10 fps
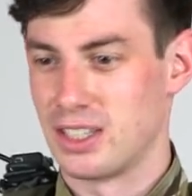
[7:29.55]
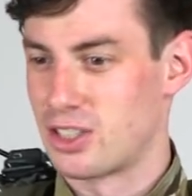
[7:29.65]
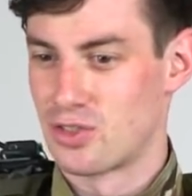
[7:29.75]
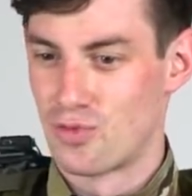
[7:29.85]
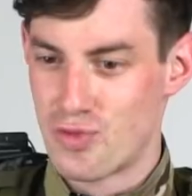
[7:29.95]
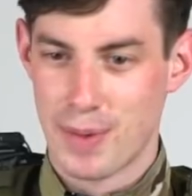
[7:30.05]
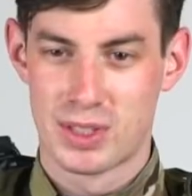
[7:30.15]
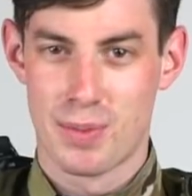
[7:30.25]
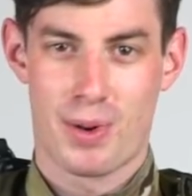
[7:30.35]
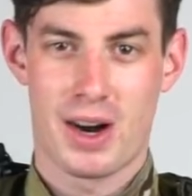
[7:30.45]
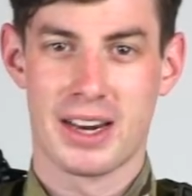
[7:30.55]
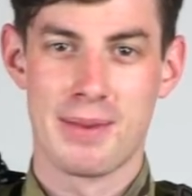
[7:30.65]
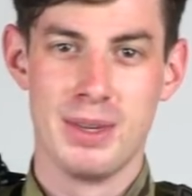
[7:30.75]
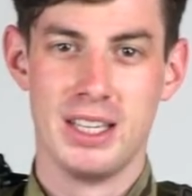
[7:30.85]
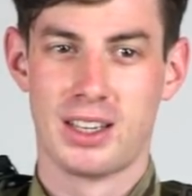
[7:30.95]
It just rips apart
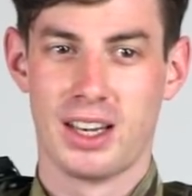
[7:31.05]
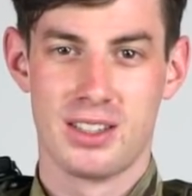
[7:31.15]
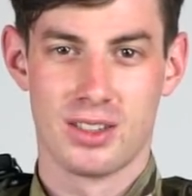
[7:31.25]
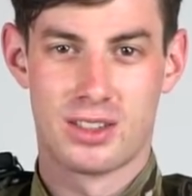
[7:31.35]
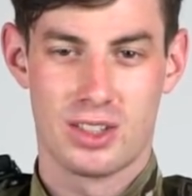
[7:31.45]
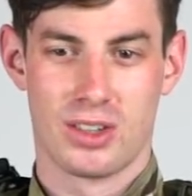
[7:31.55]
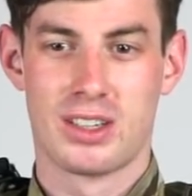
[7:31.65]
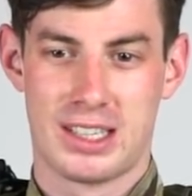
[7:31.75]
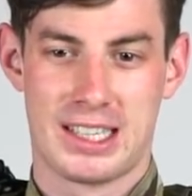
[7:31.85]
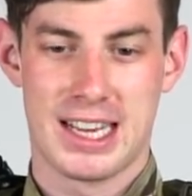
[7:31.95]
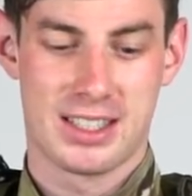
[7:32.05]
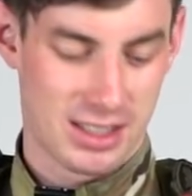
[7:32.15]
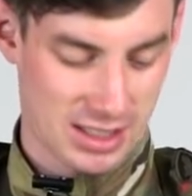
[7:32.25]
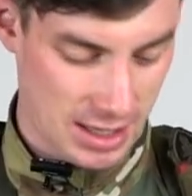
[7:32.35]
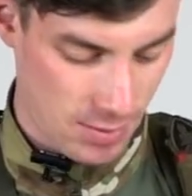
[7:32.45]
immediately, so don't get
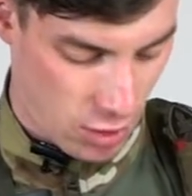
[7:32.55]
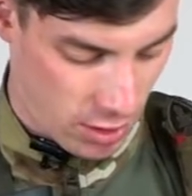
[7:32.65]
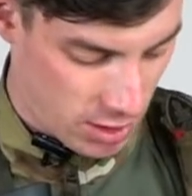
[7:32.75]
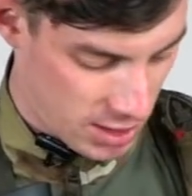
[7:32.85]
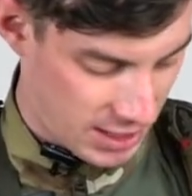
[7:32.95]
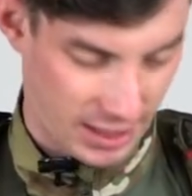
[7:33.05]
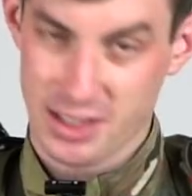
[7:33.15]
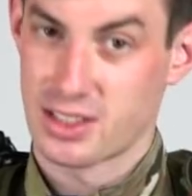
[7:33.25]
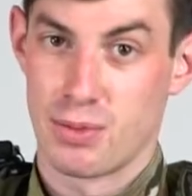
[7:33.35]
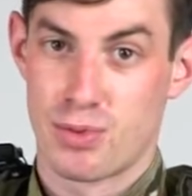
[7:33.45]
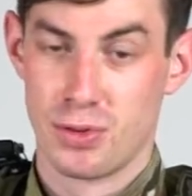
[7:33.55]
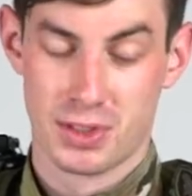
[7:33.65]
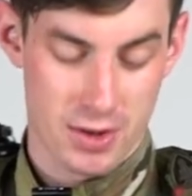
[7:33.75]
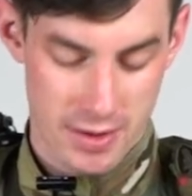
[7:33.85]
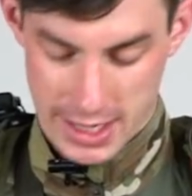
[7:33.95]
this anymore unless they
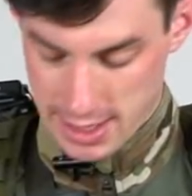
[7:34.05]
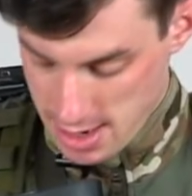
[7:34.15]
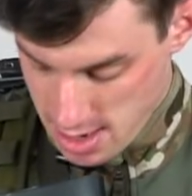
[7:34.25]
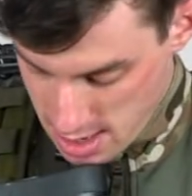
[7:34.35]
improved it already.